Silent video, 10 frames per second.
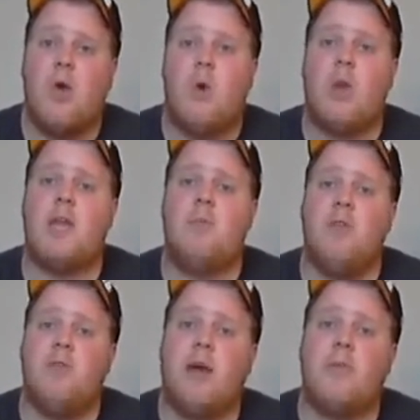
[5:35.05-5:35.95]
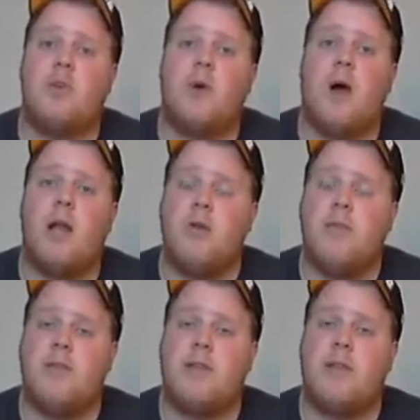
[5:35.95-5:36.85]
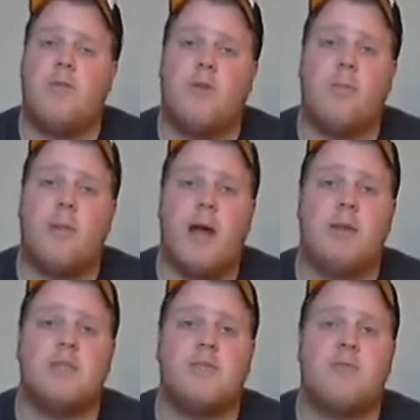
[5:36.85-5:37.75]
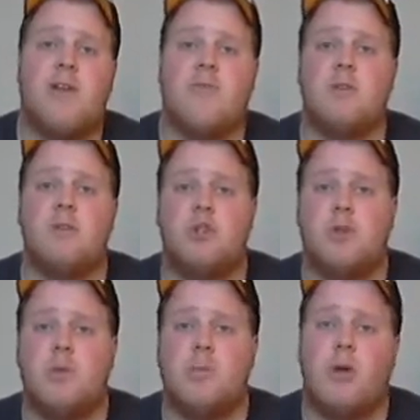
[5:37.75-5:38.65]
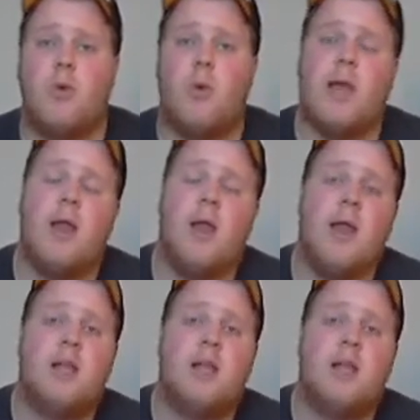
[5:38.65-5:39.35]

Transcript: when he moved up to 154 pounds to fight for the junior middleweight